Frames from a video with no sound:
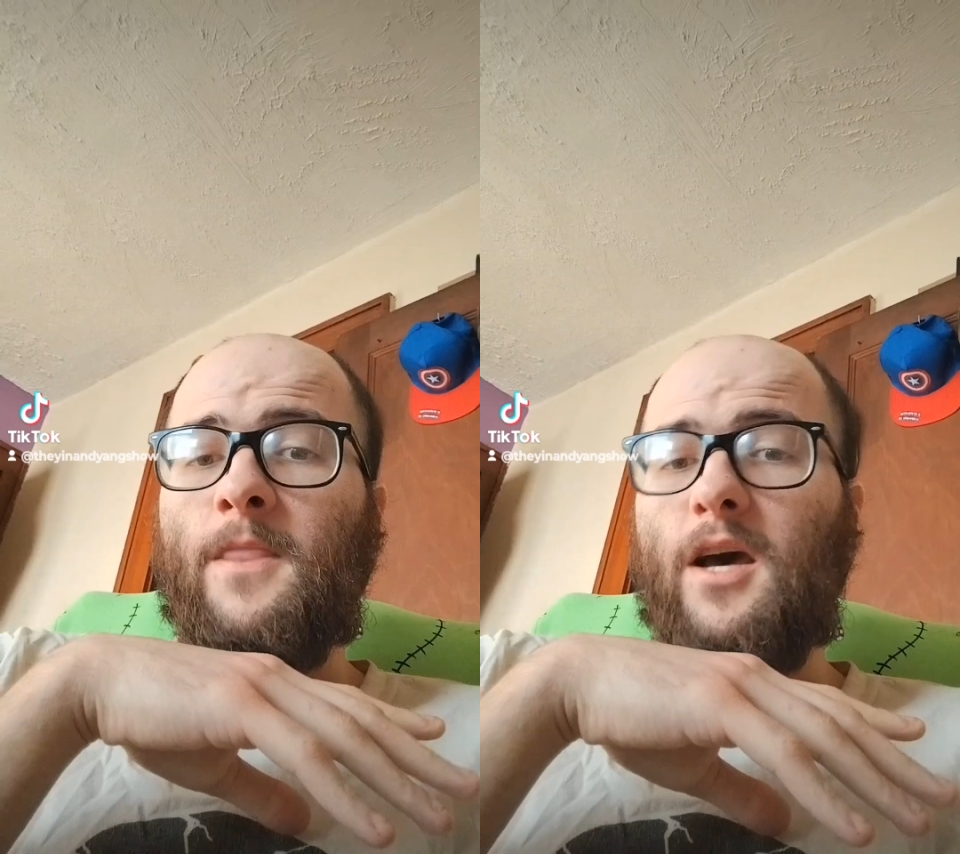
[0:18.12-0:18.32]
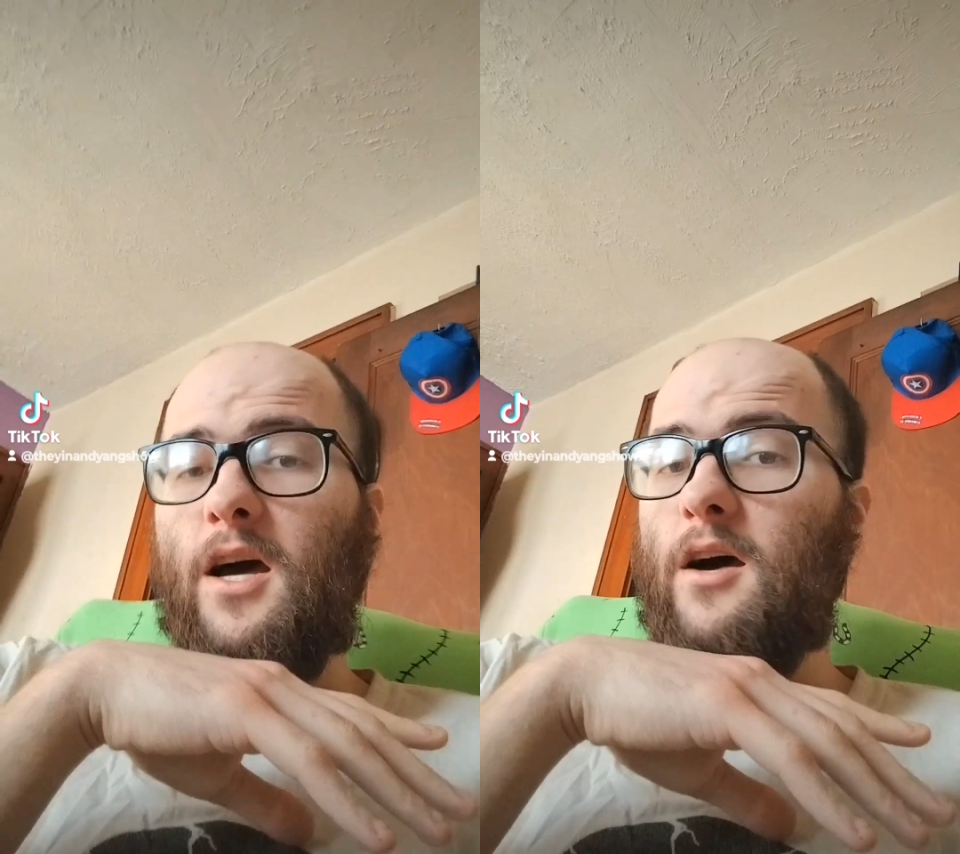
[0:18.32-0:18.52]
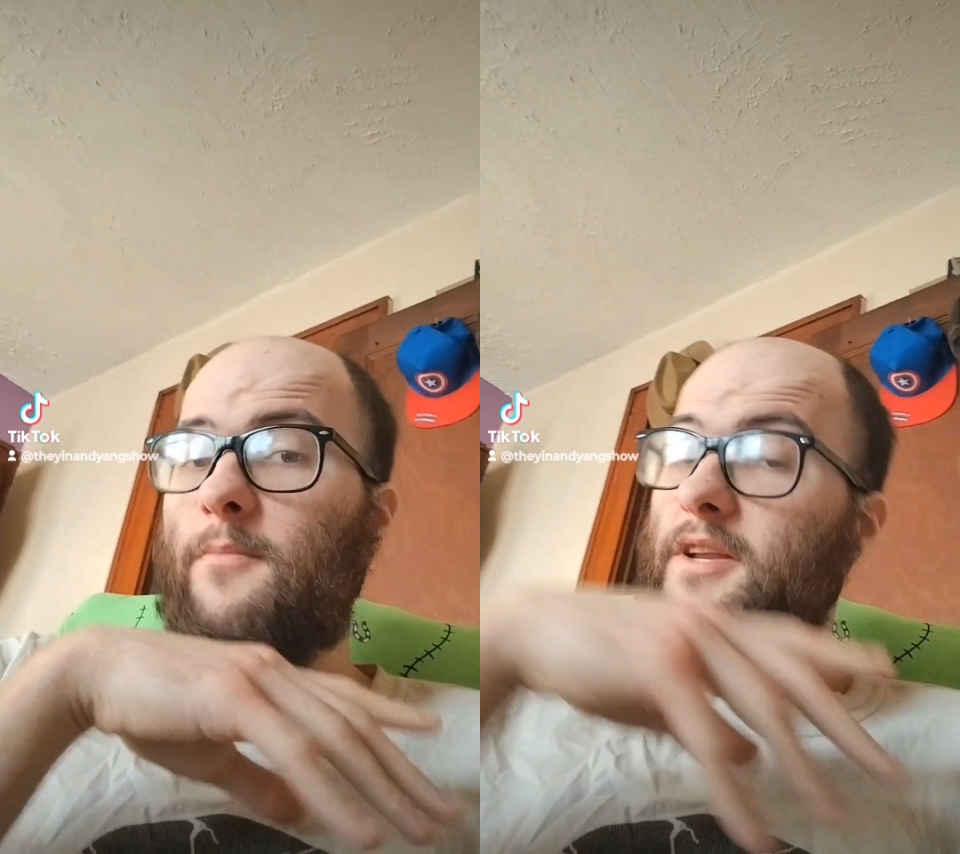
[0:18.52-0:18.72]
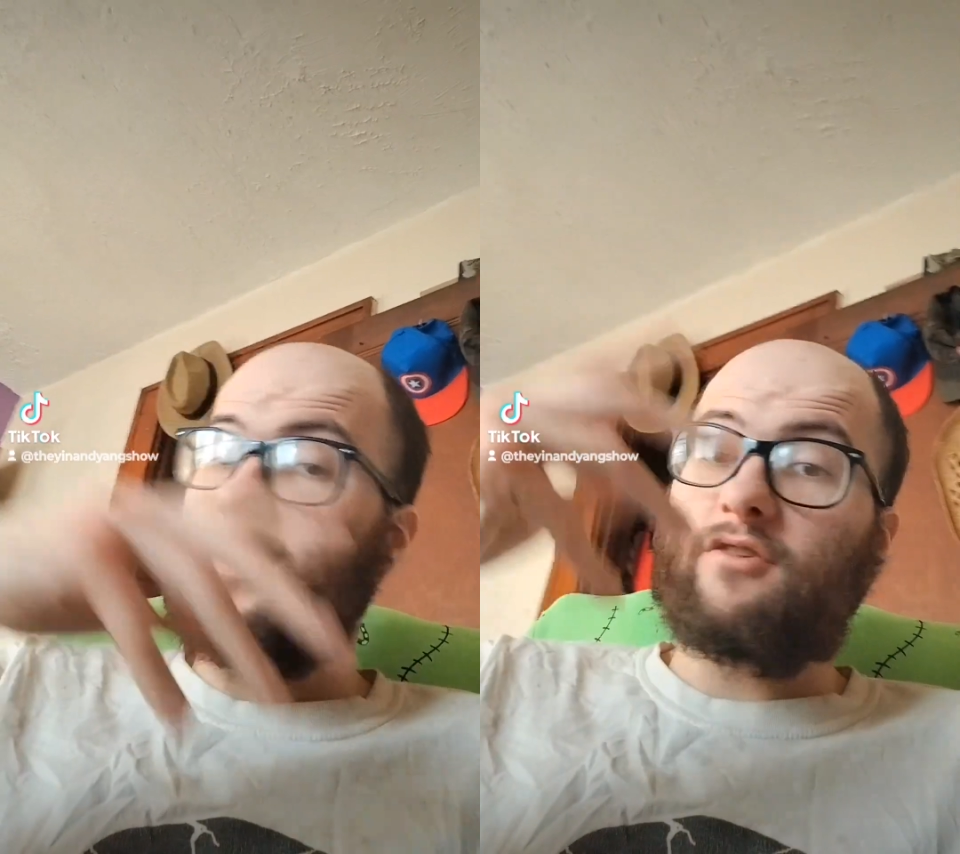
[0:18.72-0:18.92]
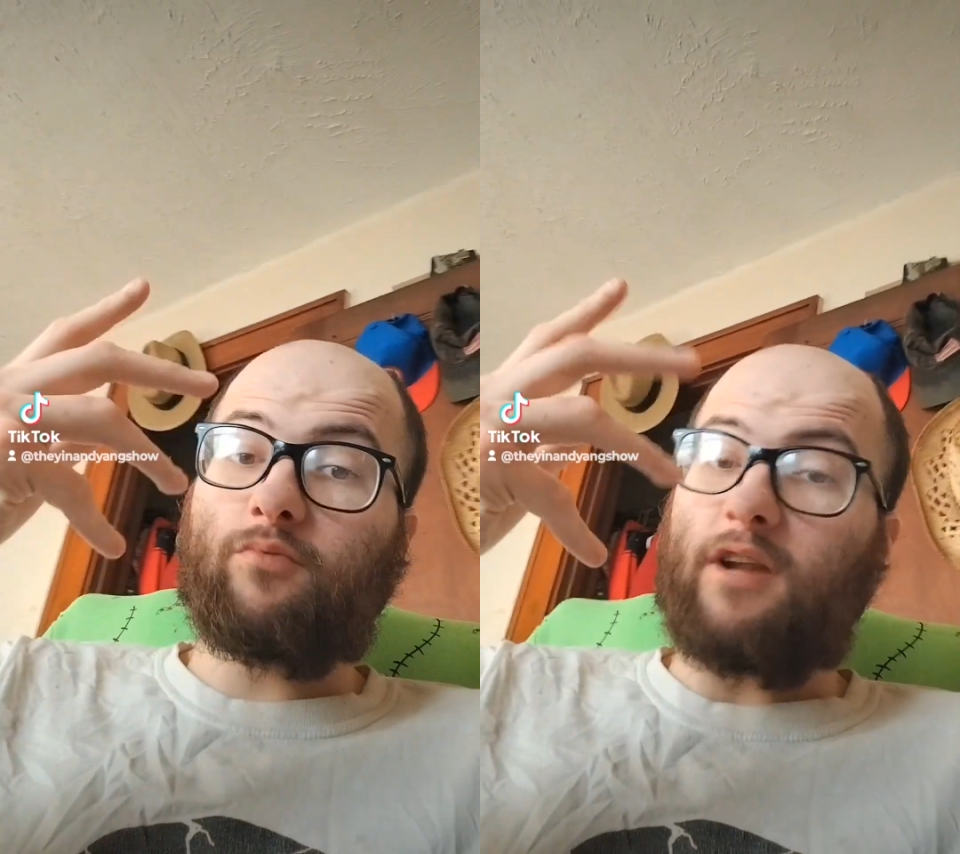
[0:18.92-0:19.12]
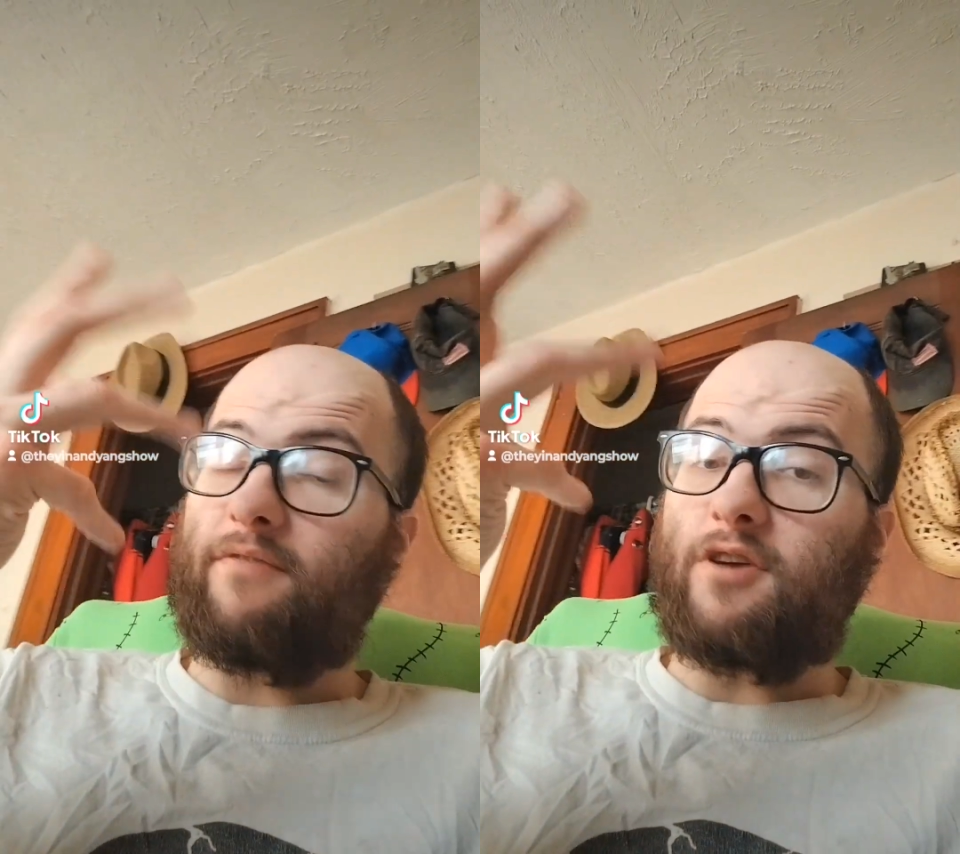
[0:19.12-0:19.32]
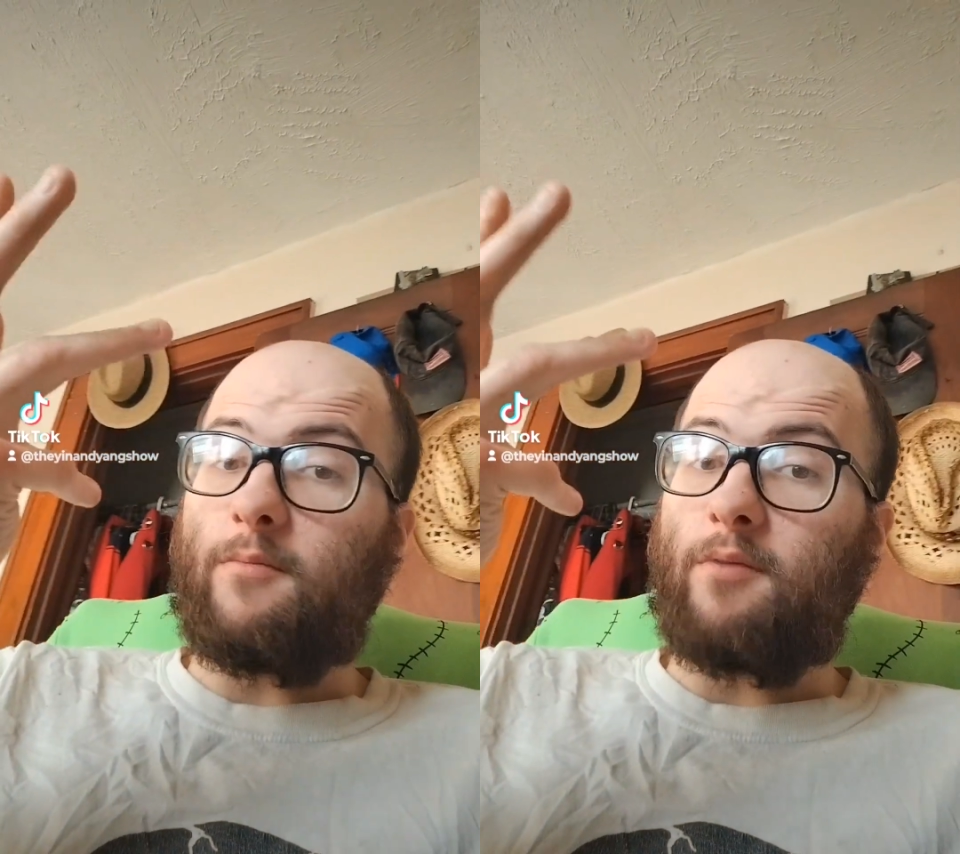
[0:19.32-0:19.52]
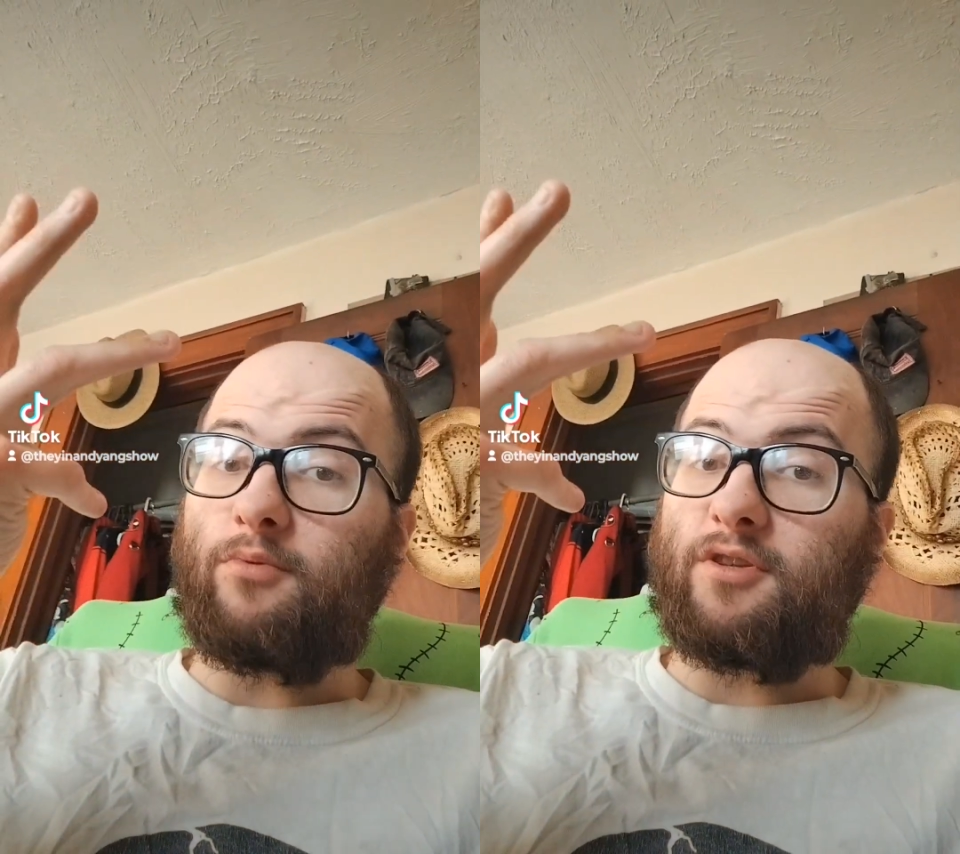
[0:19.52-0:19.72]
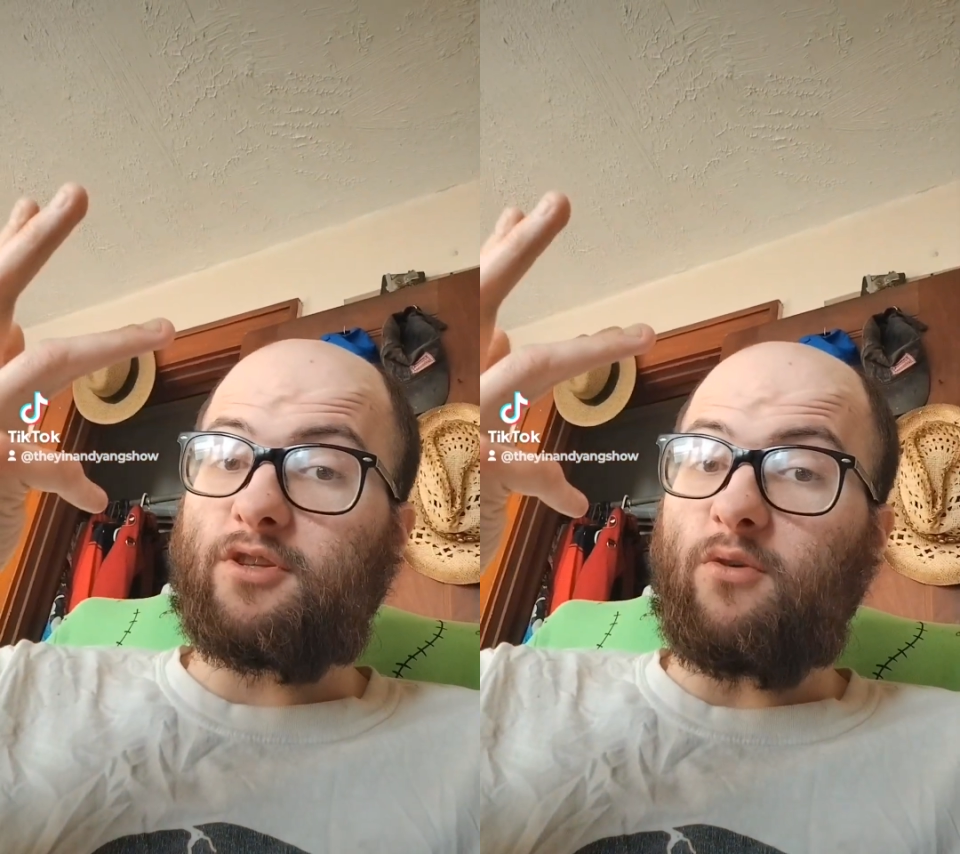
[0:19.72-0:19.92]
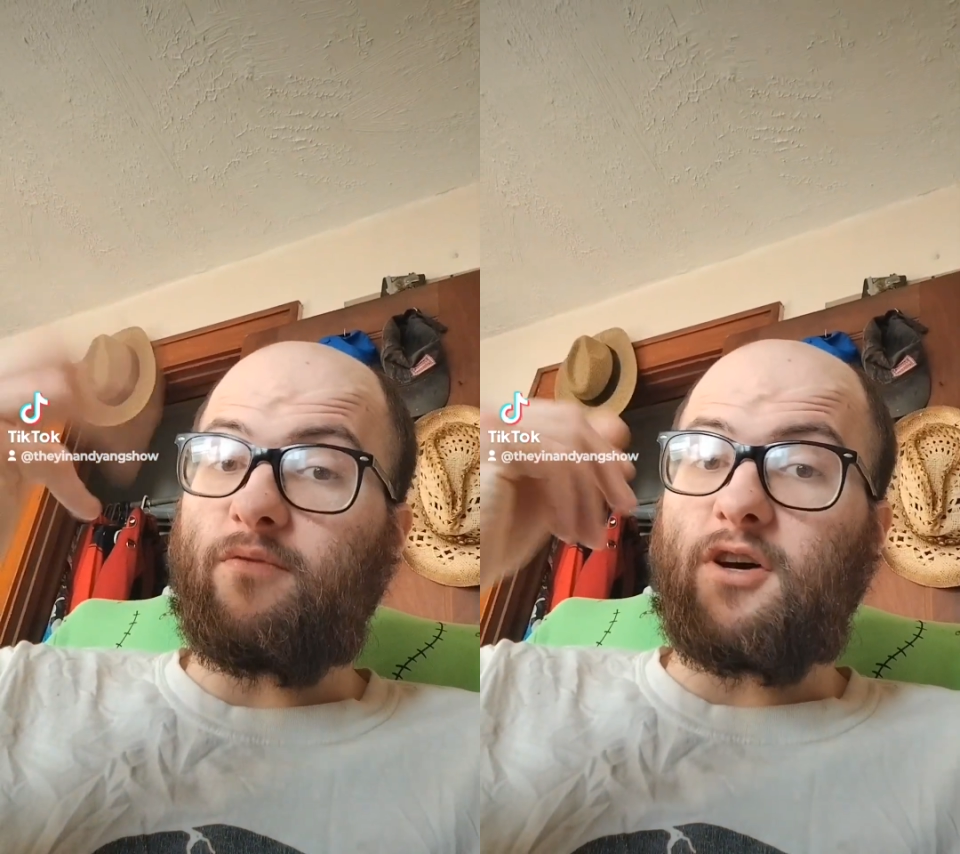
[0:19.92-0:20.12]
And here's what I've come up with
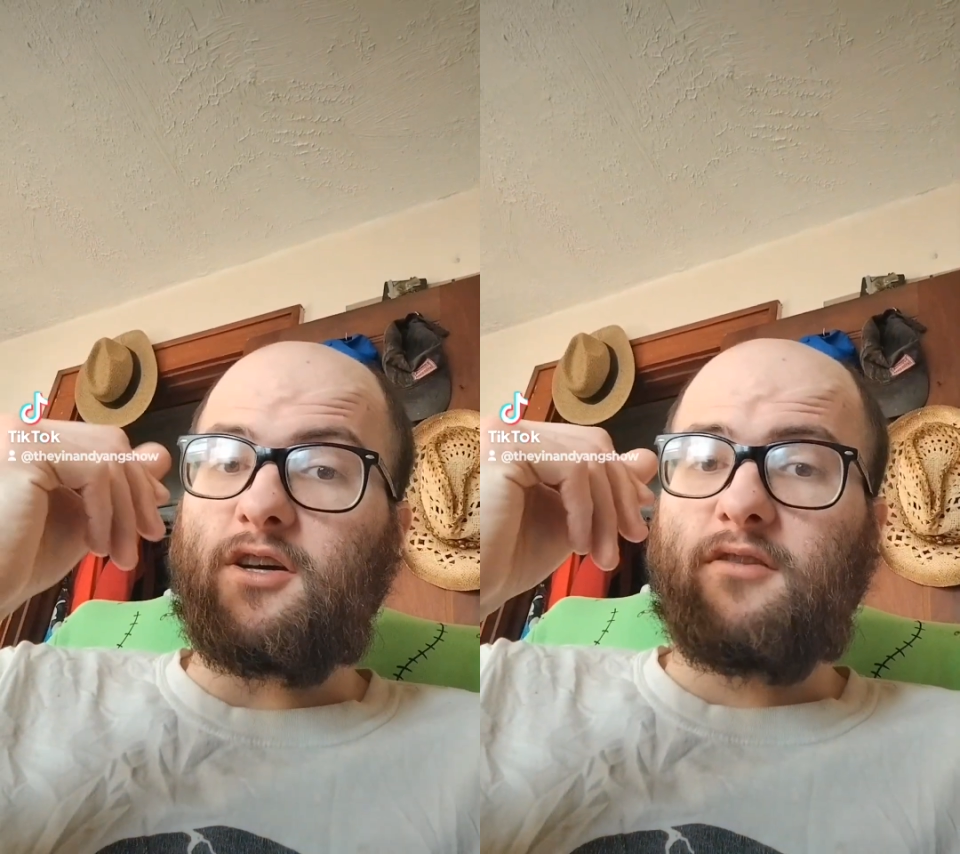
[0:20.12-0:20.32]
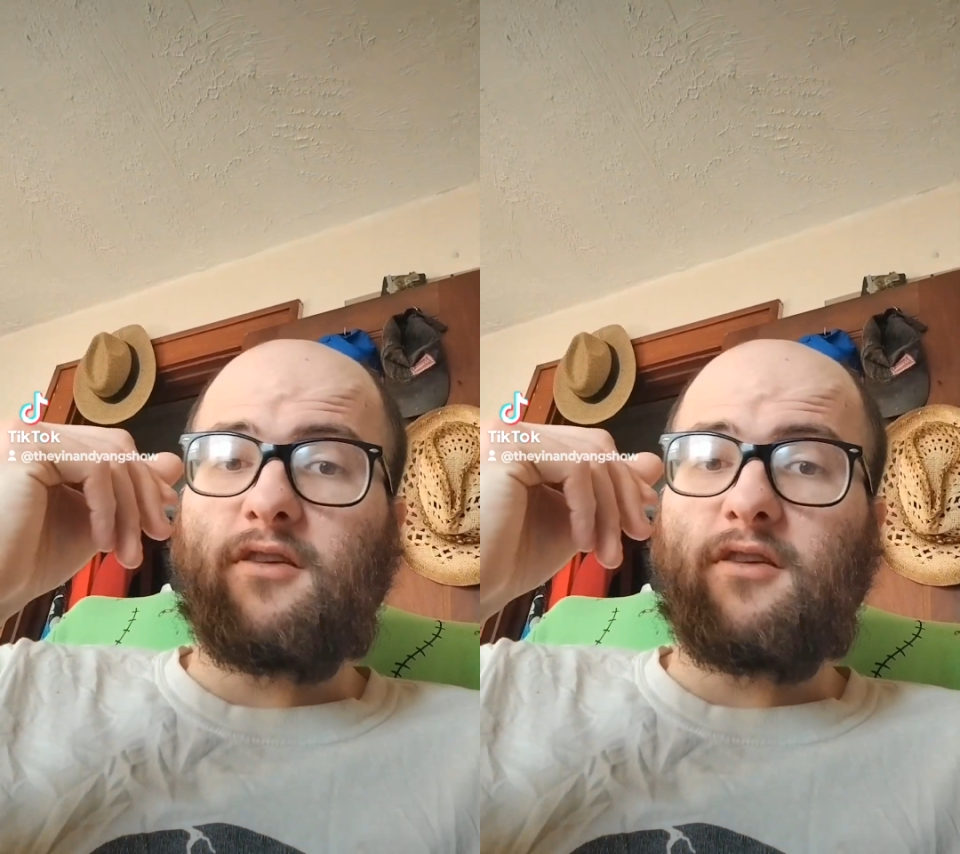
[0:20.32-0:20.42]
so far,